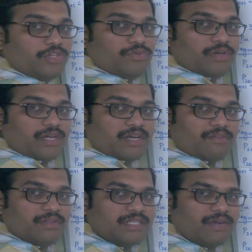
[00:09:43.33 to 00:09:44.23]
unit
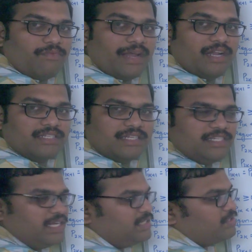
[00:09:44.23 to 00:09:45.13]
intervals and y doesn't
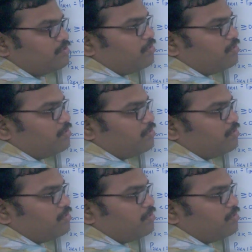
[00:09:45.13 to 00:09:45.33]
change.